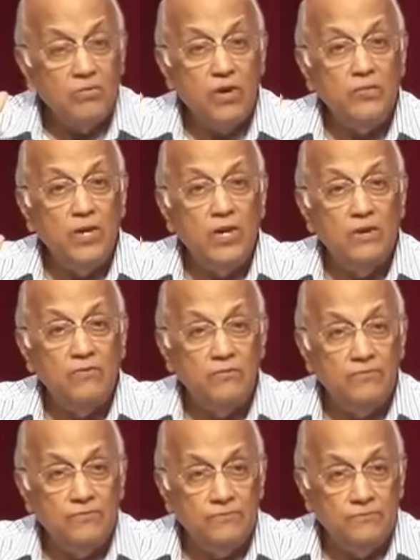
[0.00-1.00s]
the way we
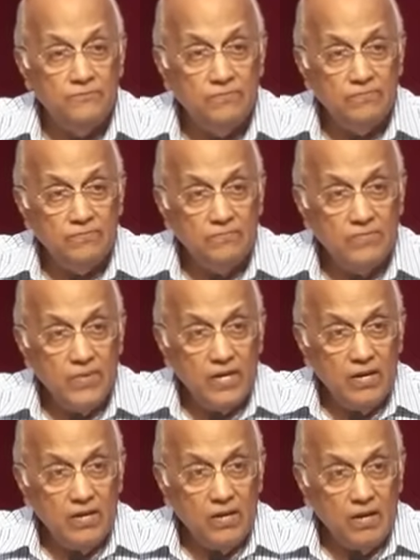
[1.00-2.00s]
live.
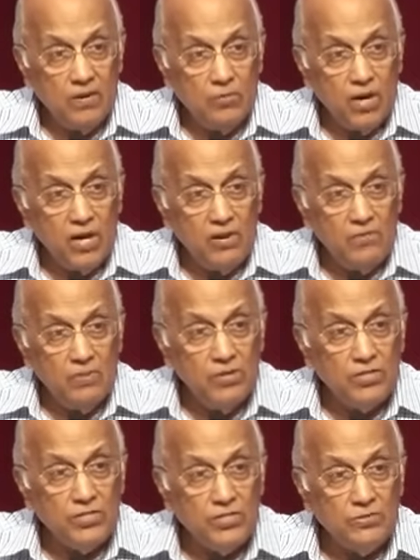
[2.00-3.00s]
And one day when
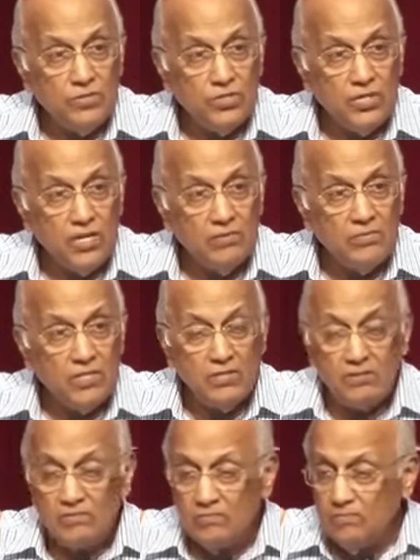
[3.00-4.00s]
persecution comes
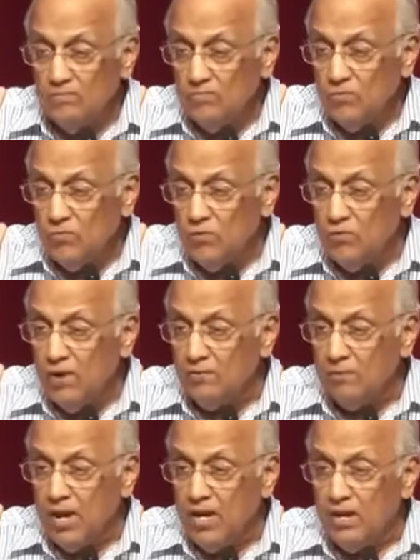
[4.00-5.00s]
and
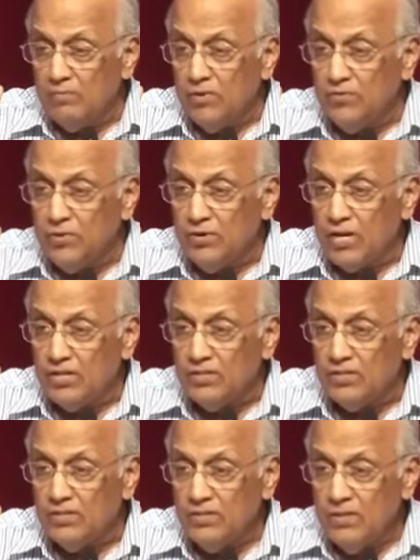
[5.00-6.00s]
whoever may come before
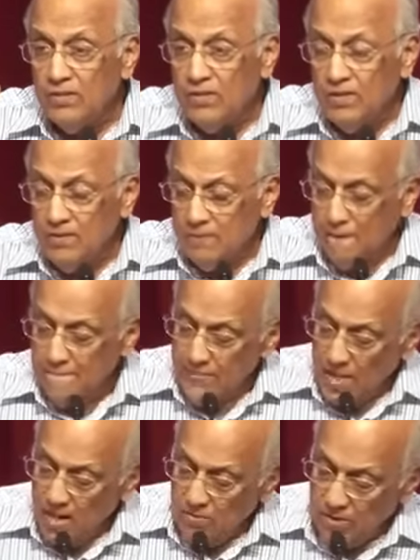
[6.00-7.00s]
us,
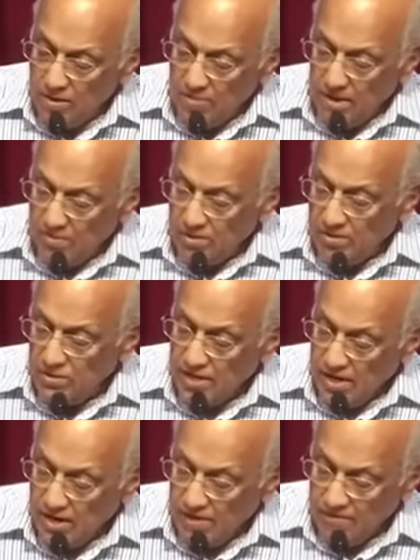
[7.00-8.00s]
we'll be able to
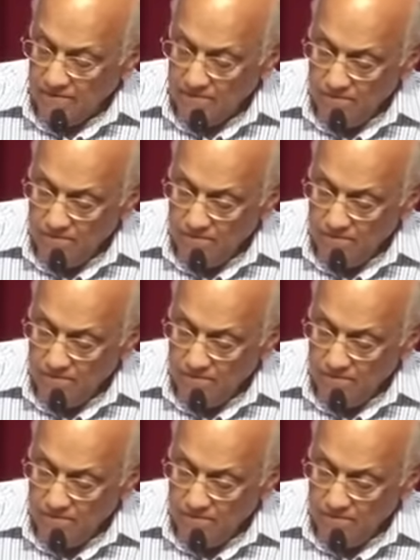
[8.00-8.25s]
say,